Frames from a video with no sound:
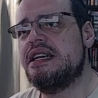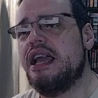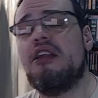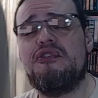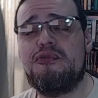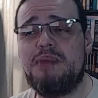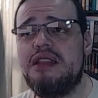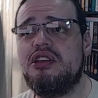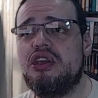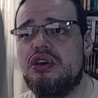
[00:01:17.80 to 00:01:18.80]
It would have
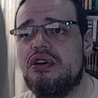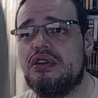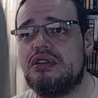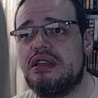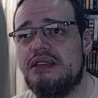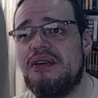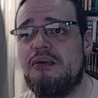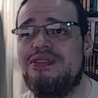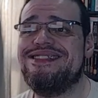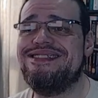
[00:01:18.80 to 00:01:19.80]
been good if I
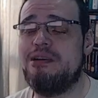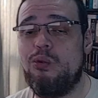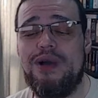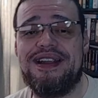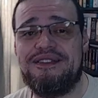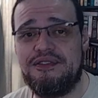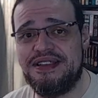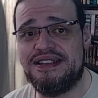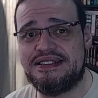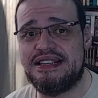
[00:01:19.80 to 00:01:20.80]
wasn't aware of
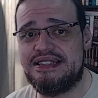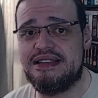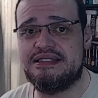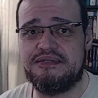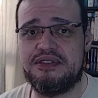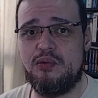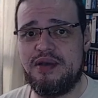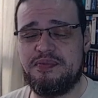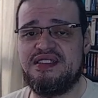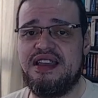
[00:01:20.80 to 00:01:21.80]
the existence of the
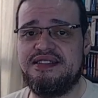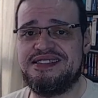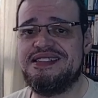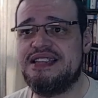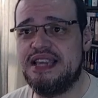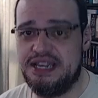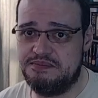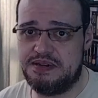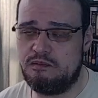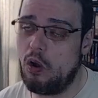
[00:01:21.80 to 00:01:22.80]
website
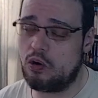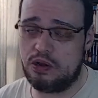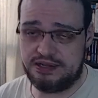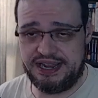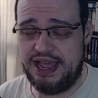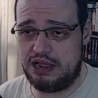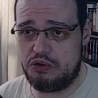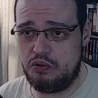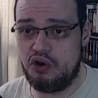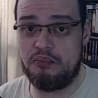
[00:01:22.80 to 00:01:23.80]
TheGamer or
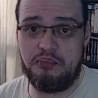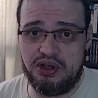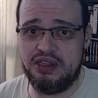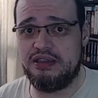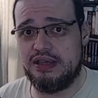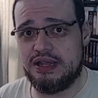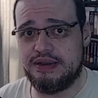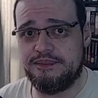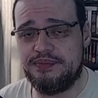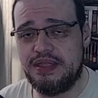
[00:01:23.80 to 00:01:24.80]
Kotaku or
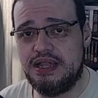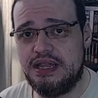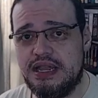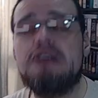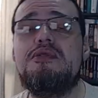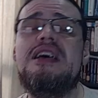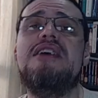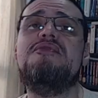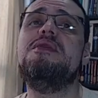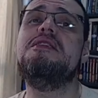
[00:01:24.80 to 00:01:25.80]
Polygon. It would
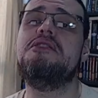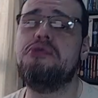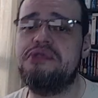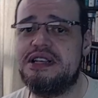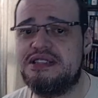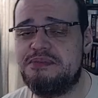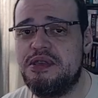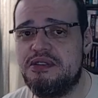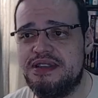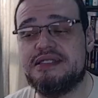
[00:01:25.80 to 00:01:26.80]
have been a good
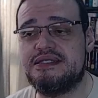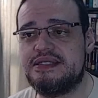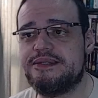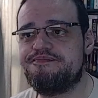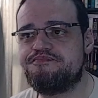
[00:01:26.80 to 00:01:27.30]
experience.